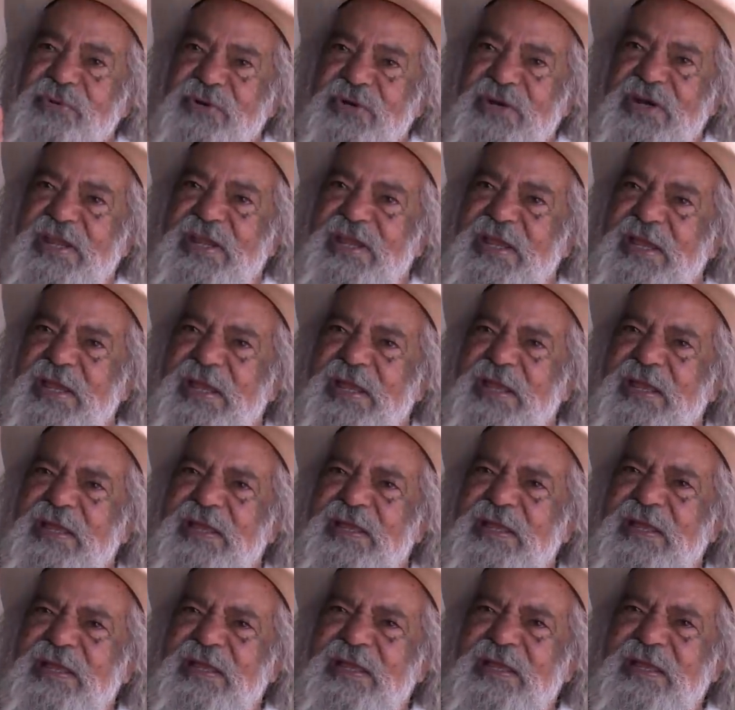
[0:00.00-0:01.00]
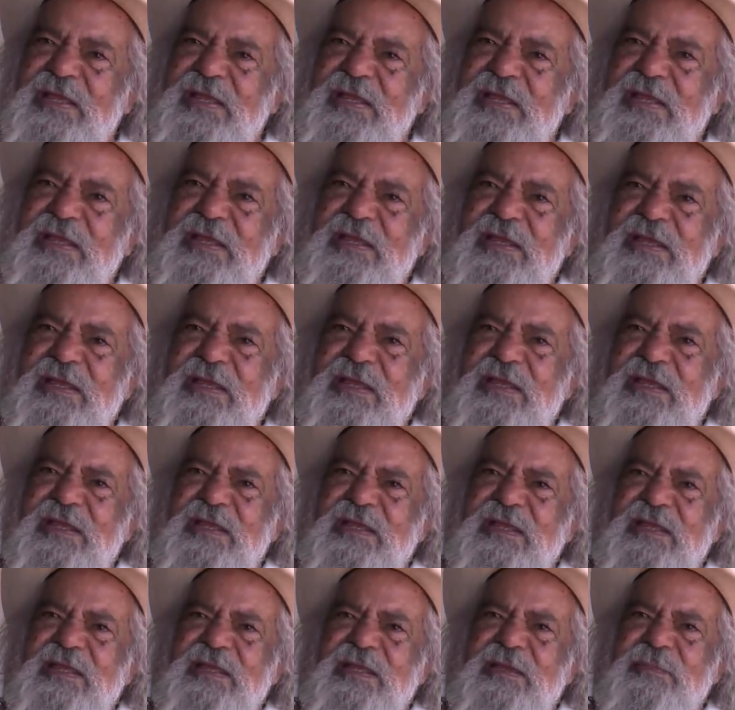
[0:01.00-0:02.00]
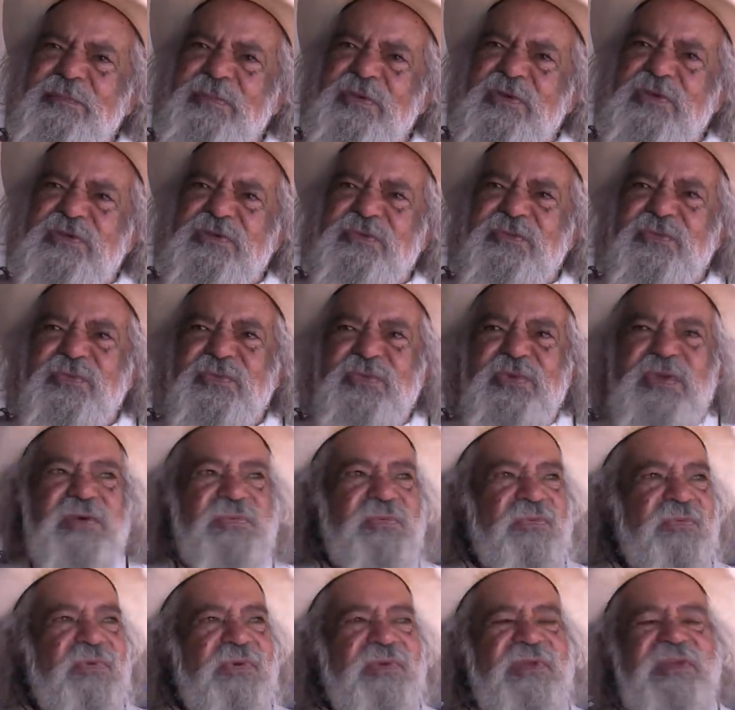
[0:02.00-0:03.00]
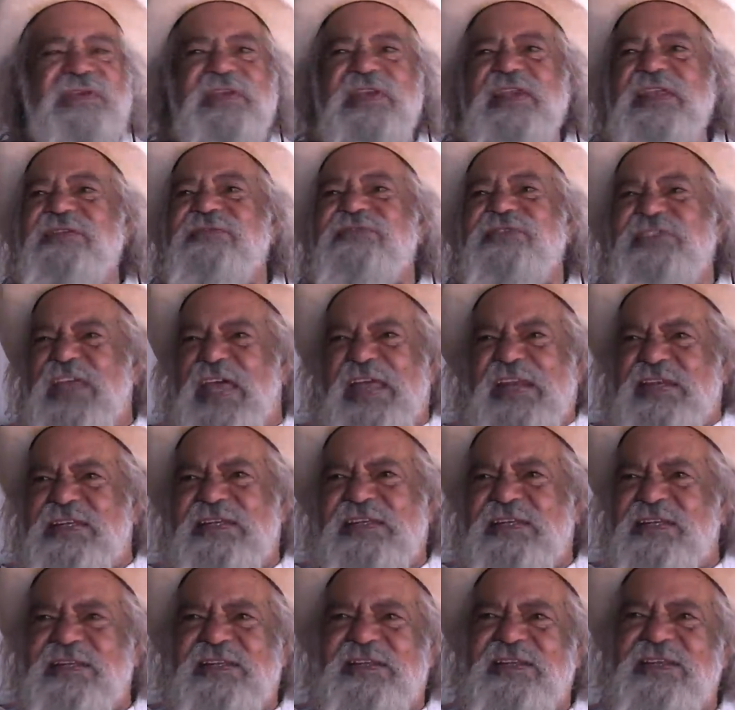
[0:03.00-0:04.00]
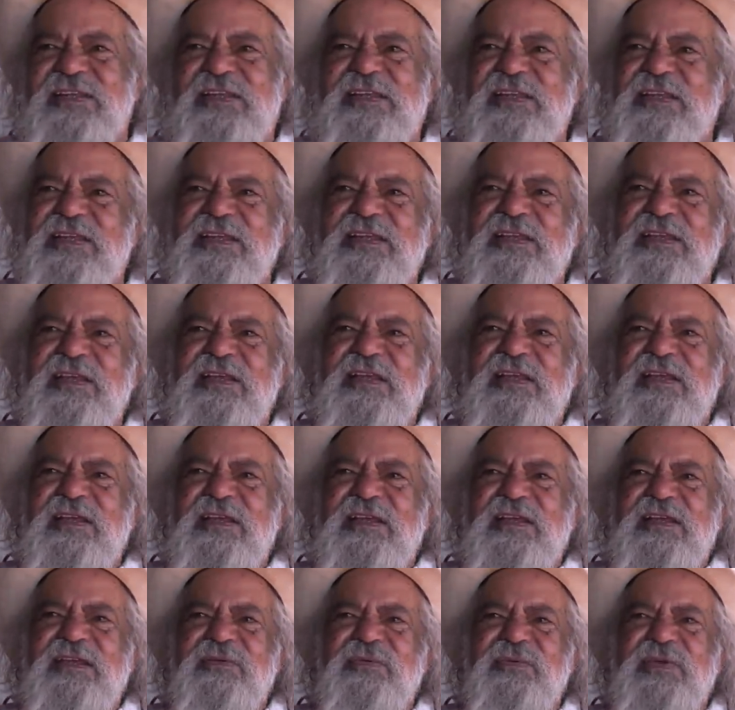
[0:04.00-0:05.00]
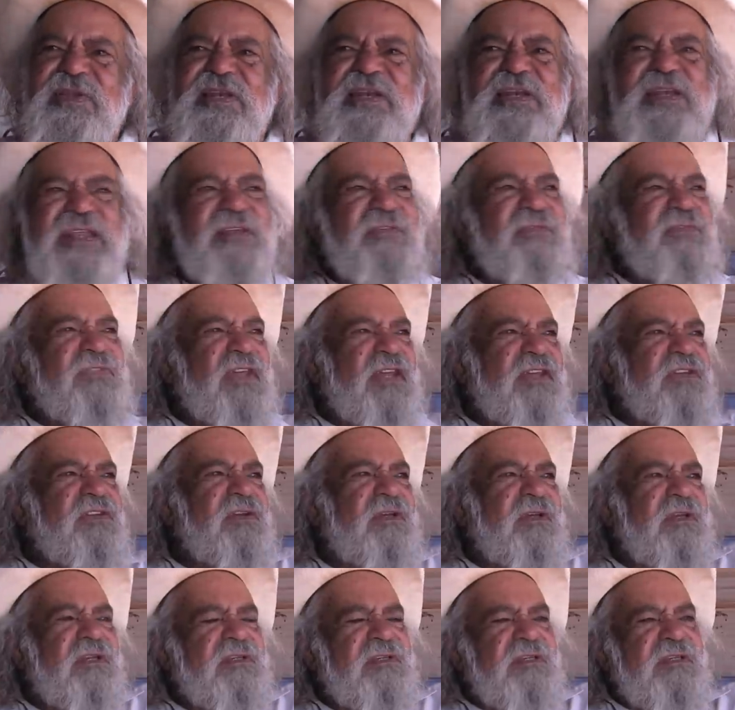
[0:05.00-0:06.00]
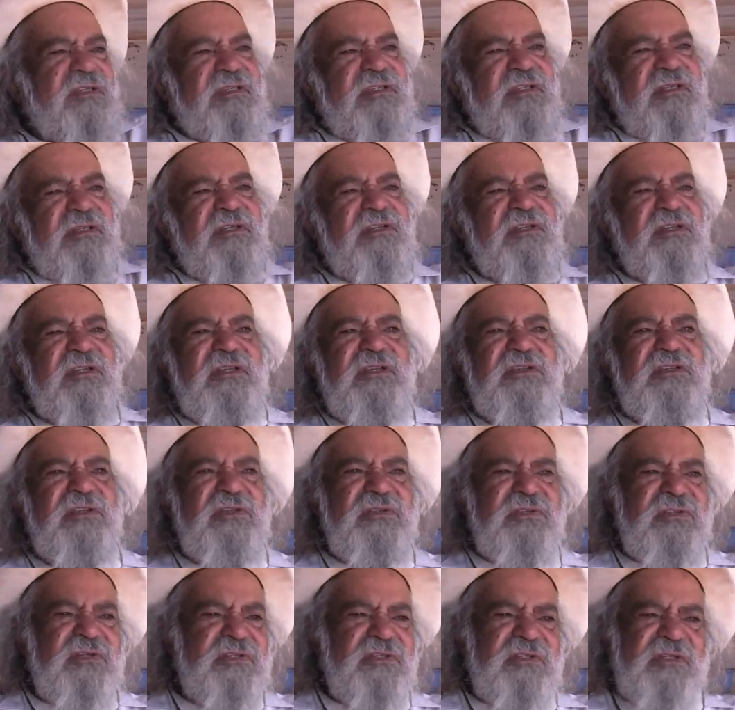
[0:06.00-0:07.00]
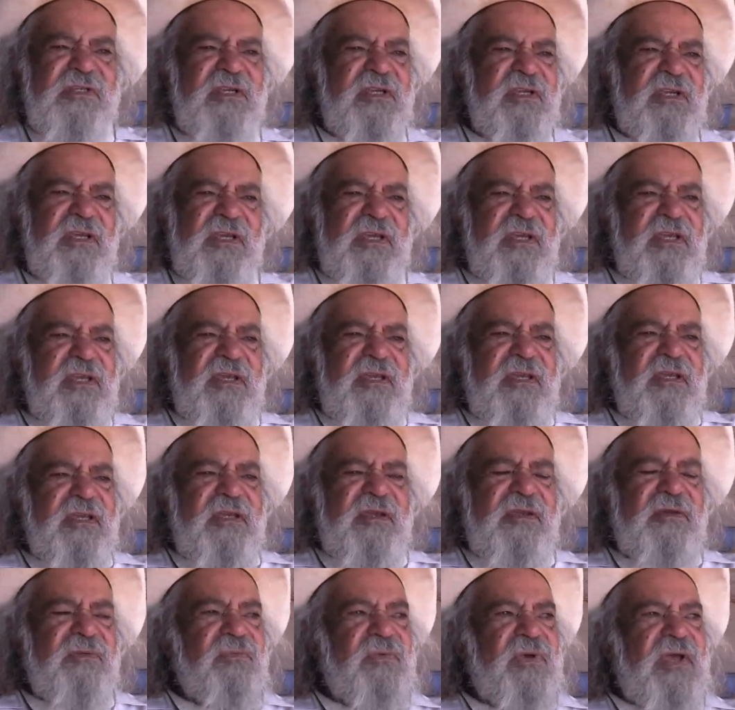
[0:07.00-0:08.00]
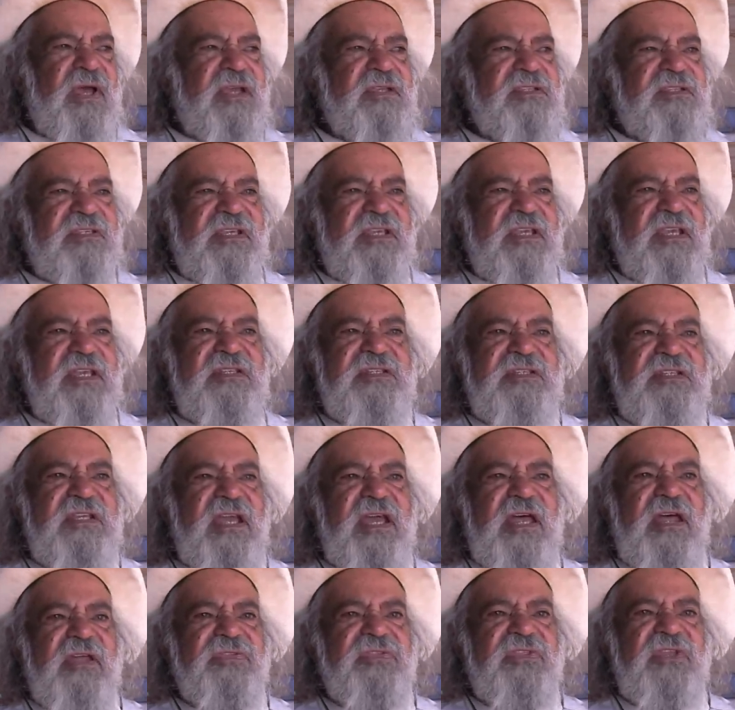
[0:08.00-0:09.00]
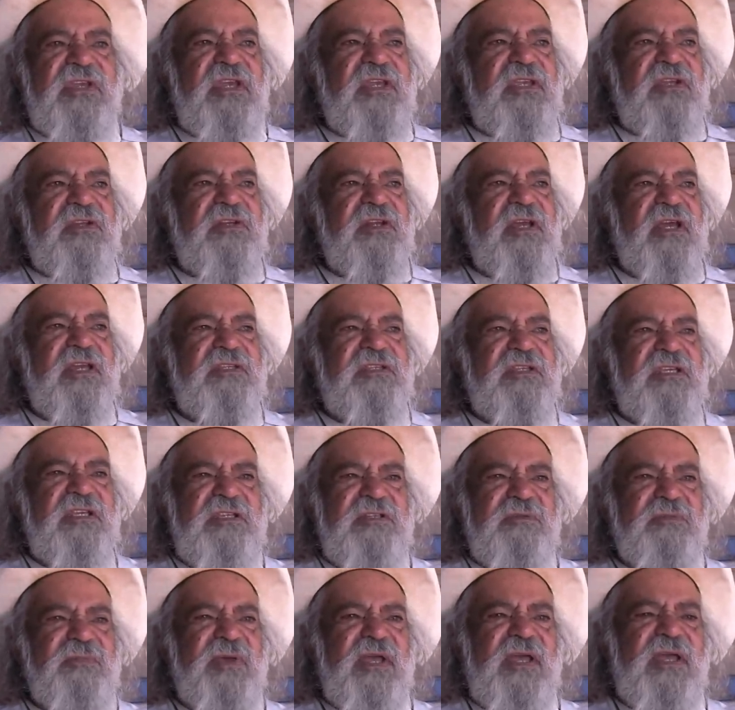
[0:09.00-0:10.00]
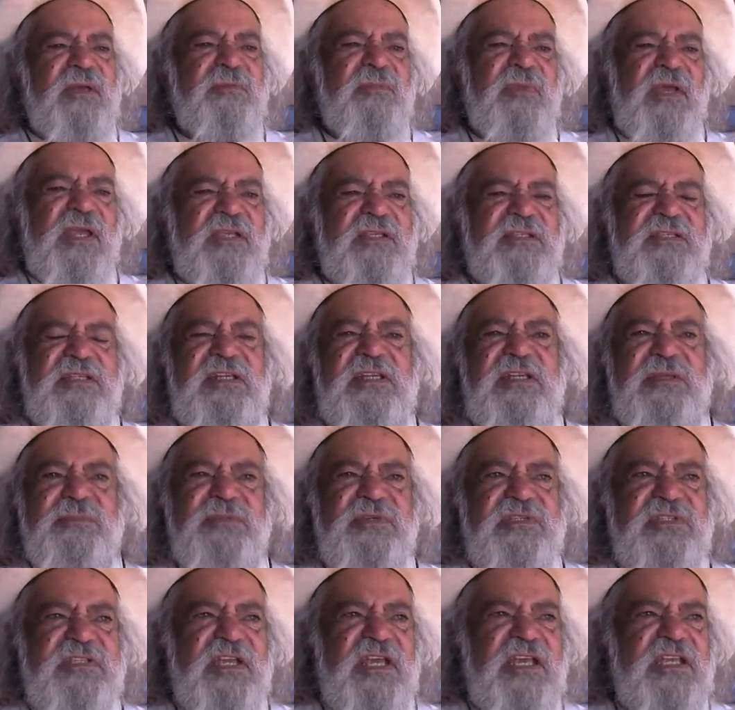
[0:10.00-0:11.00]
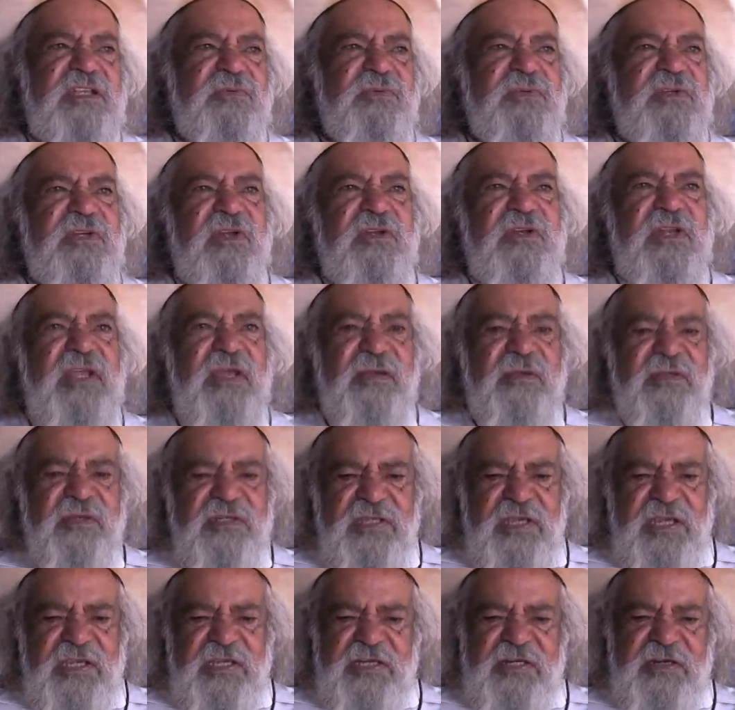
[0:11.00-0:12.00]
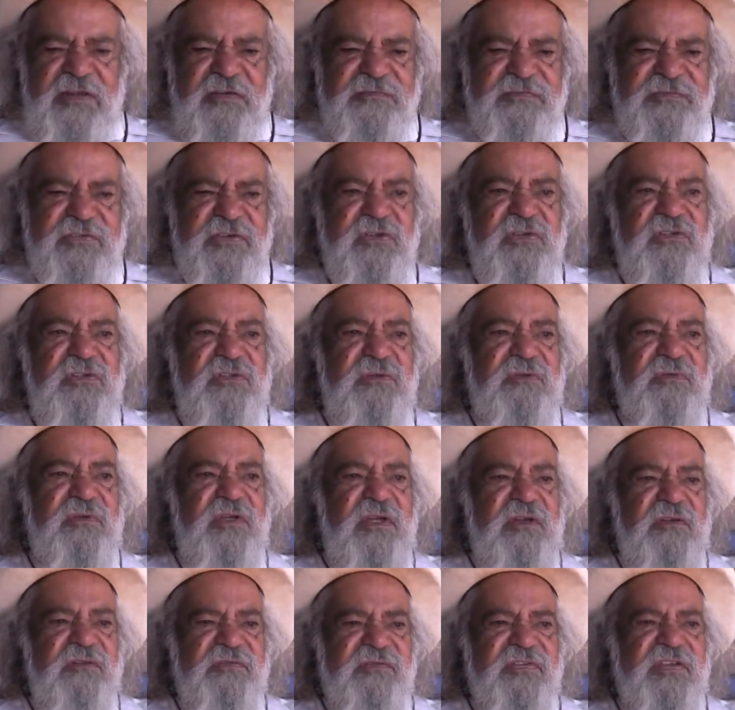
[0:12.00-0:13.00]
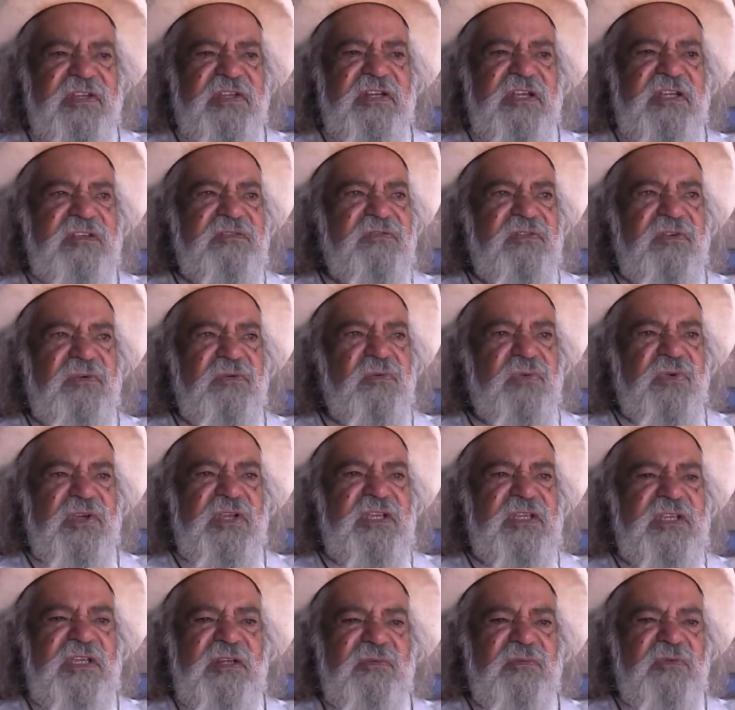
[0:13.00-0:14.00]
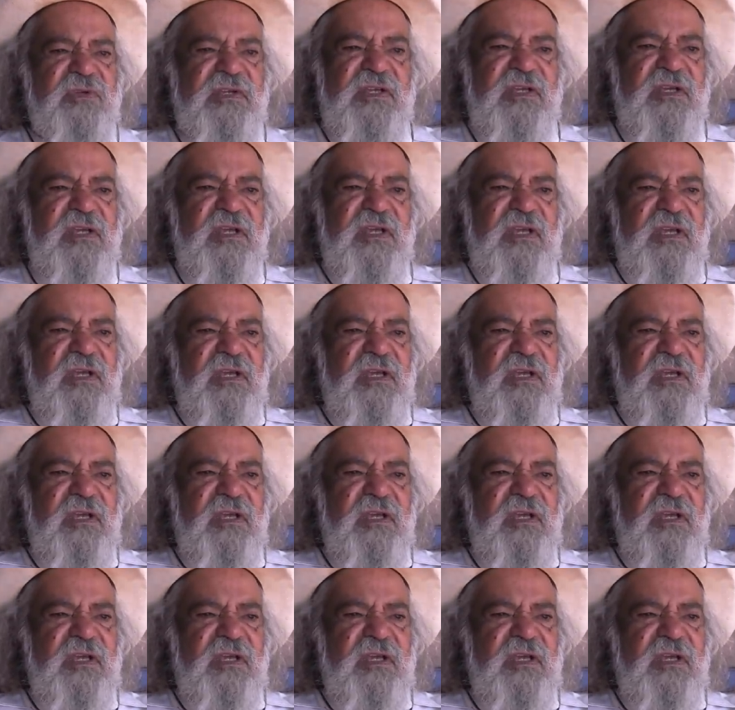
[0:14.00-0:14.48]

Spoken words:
prayer. Yeah, because when we lived that, you could just as kids out there, you know, as kids make silly mistakes. We don't take enough food to feed us for a week, and we